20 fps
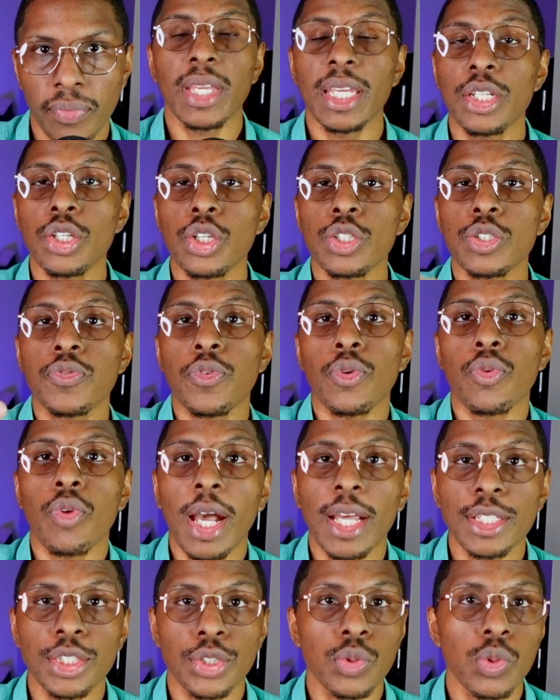In
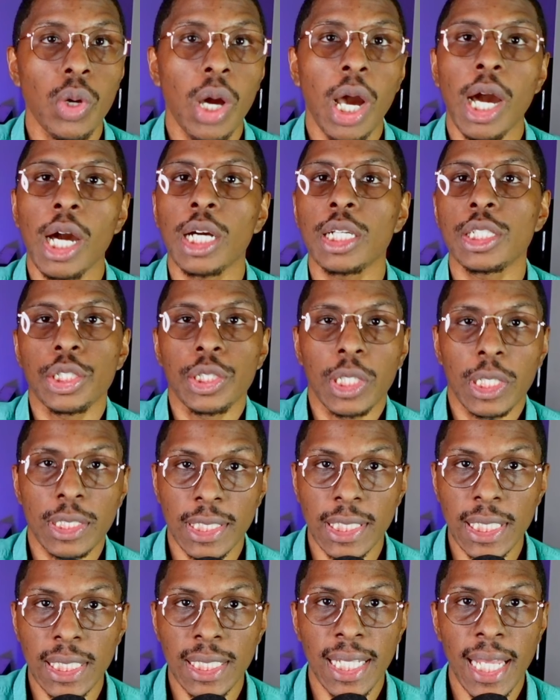Nosferatu, Hutter
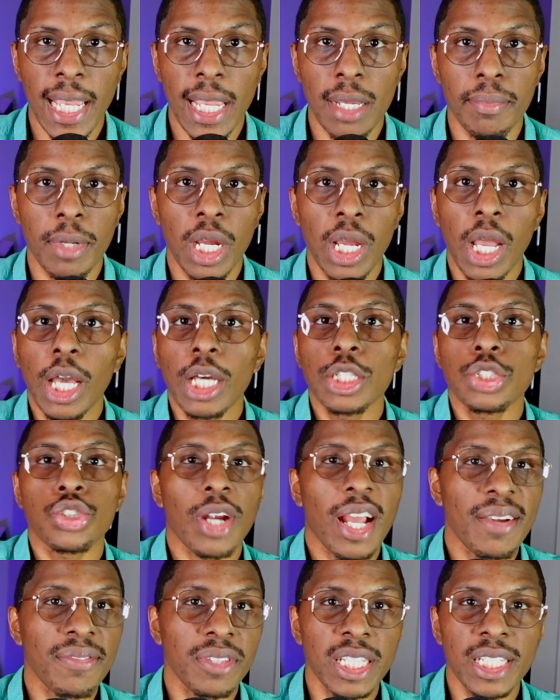does the same,
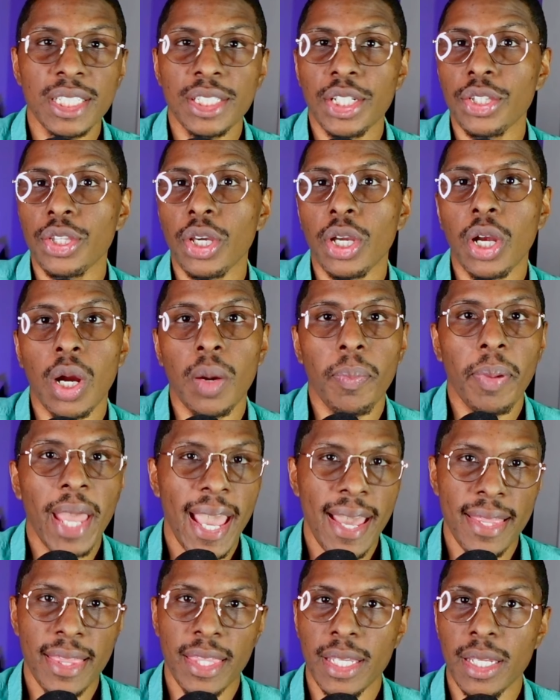traveling to the
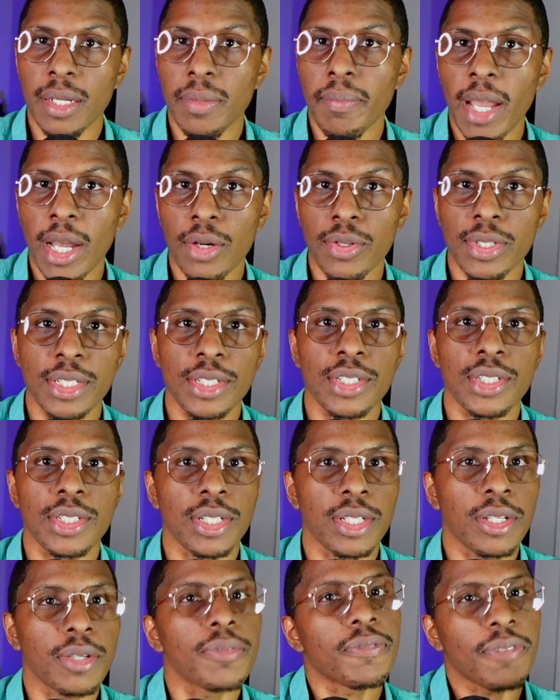Carpathian Mountains
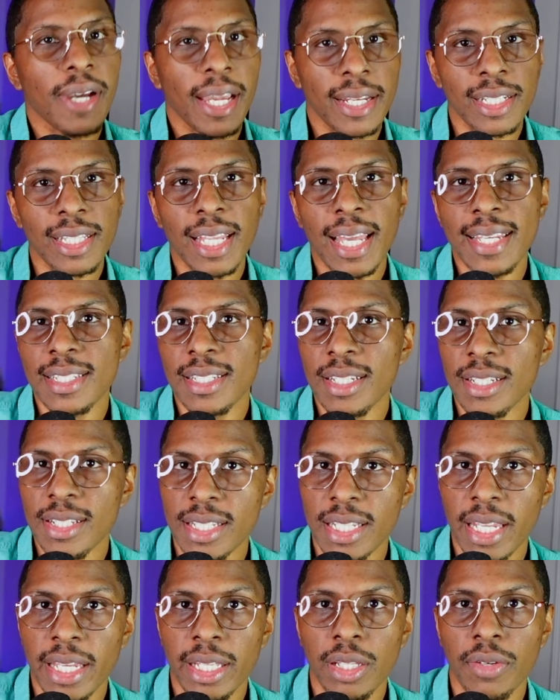to finalize the
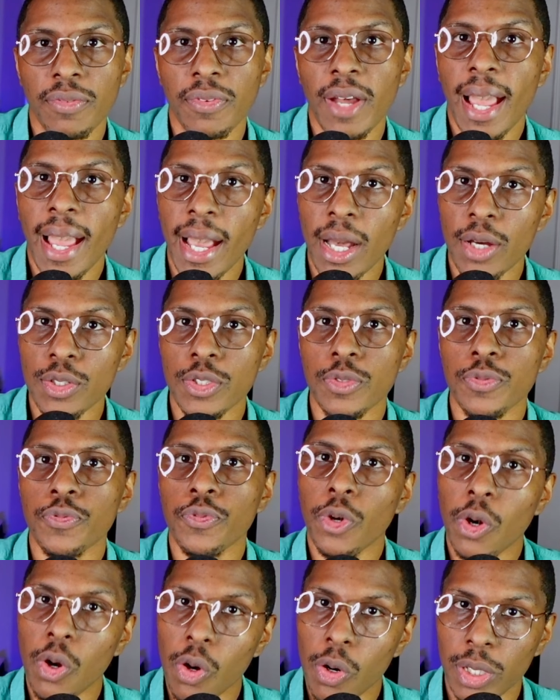sale of a house
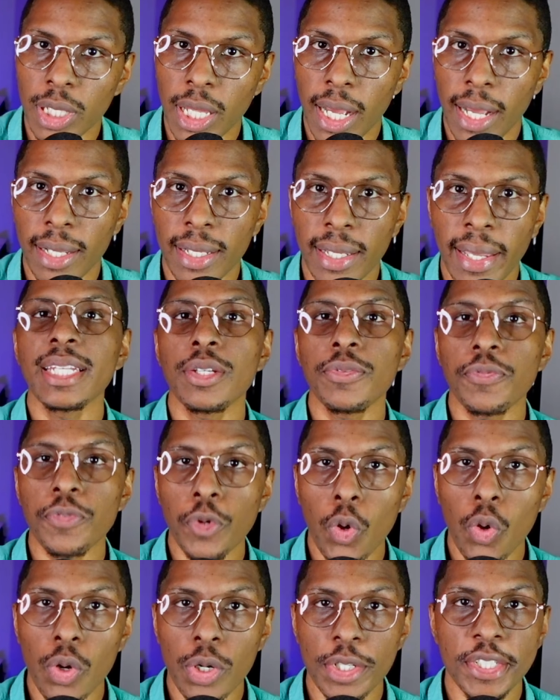for Orlok. And of
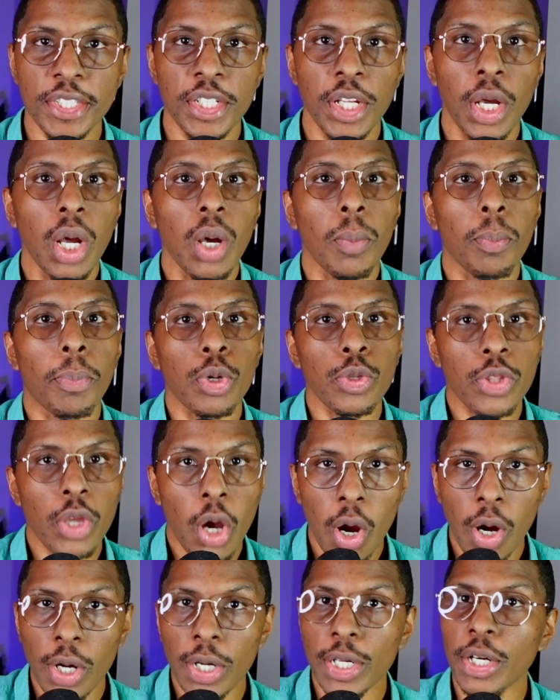course, both
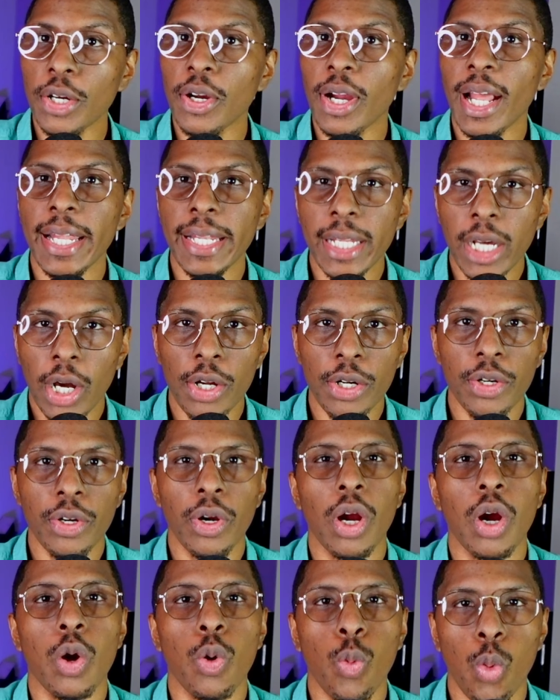Harker and
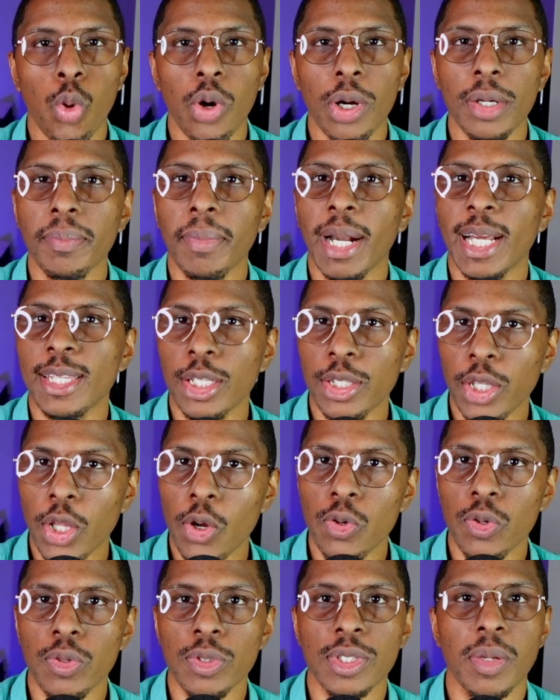Hutter are warned by the
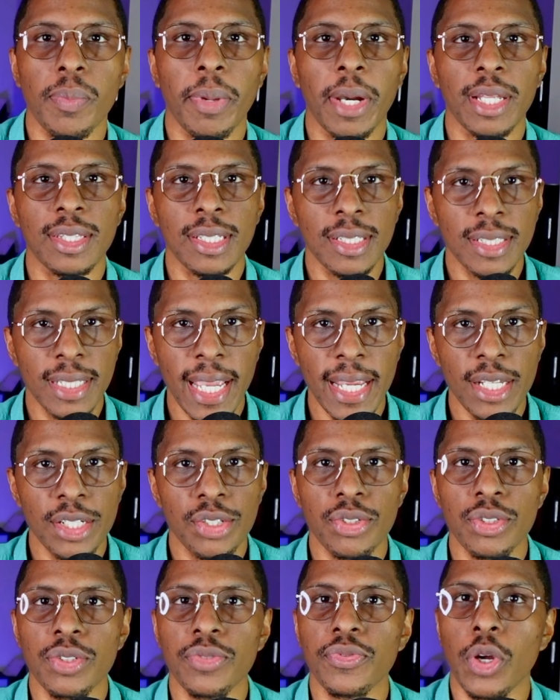locals about the
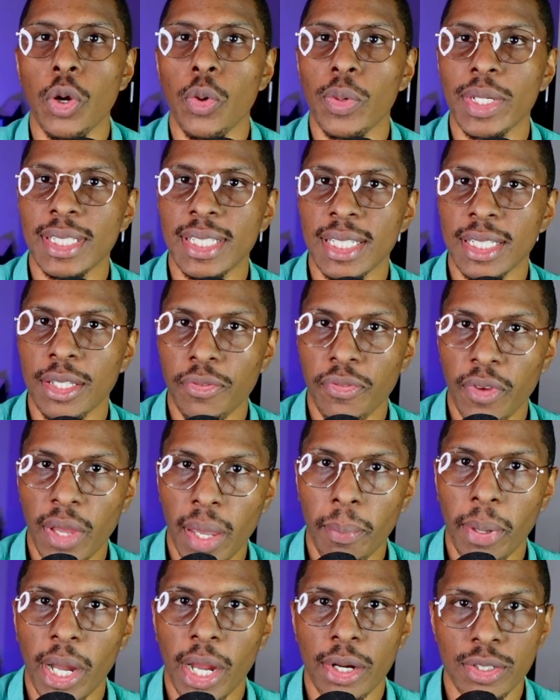dangers of going to the
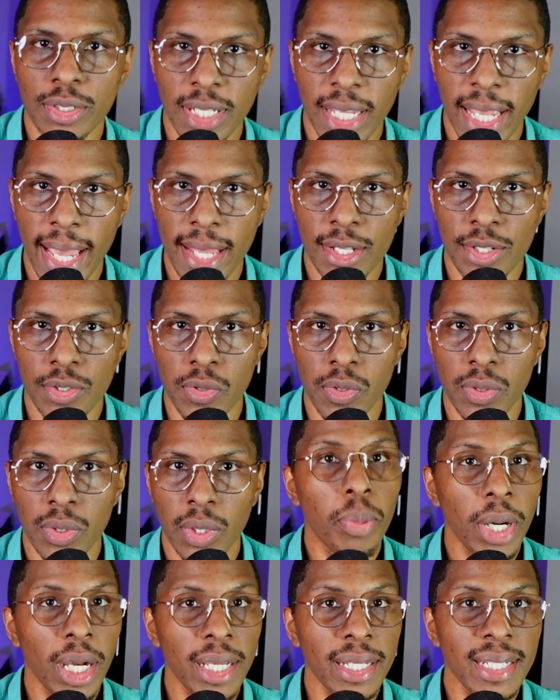vampire's castle.
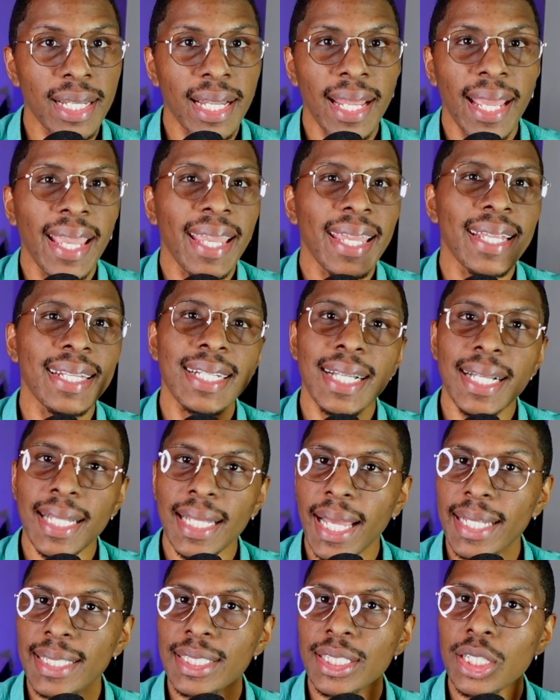But in
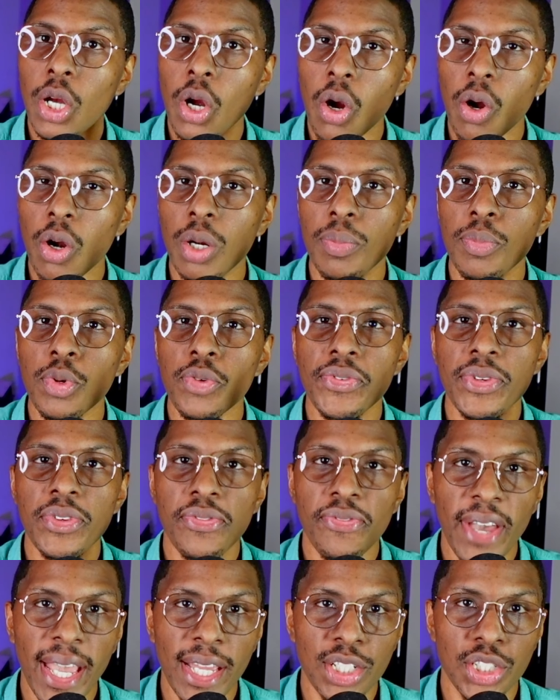classic horror movie
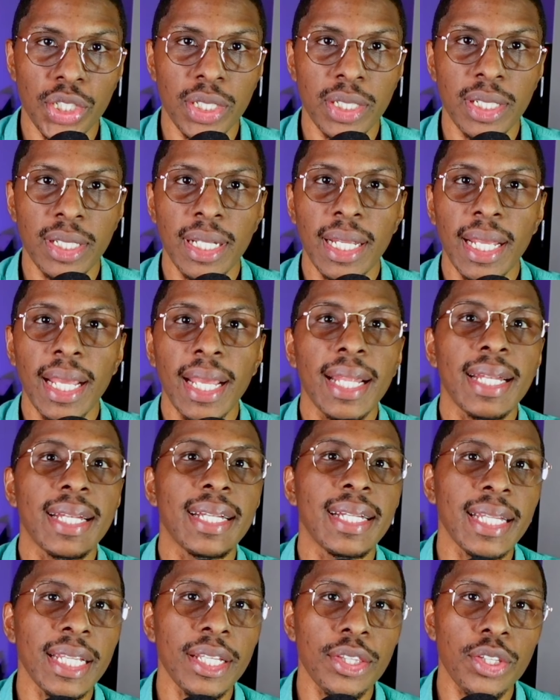fashion,
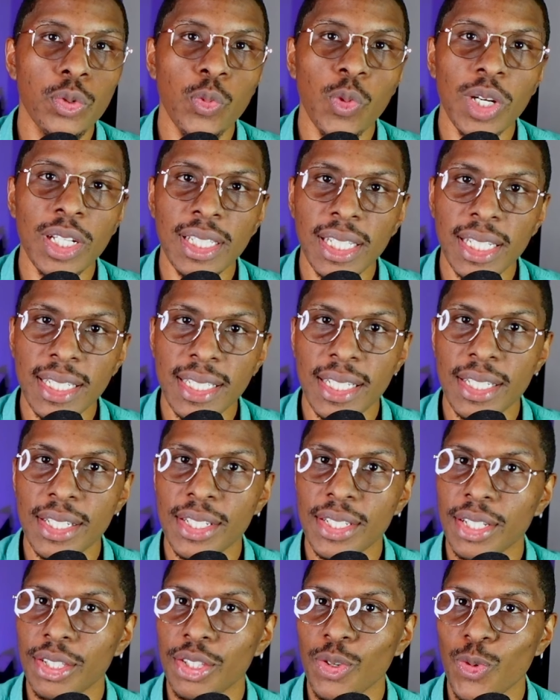neither one
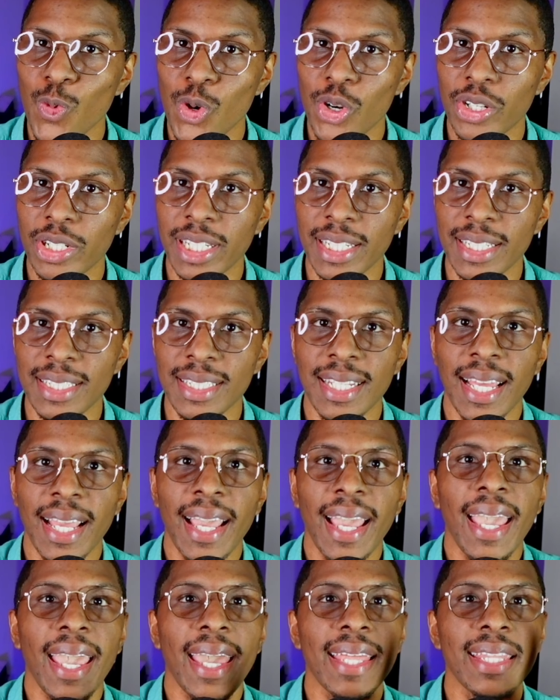listens to the warnings,
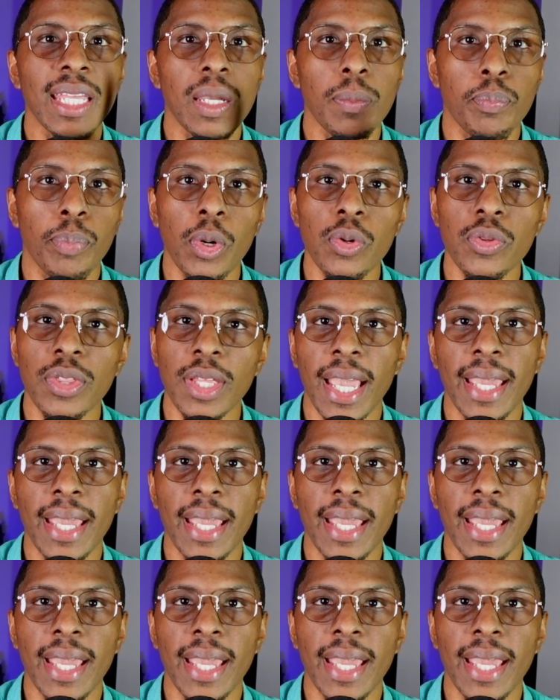and they both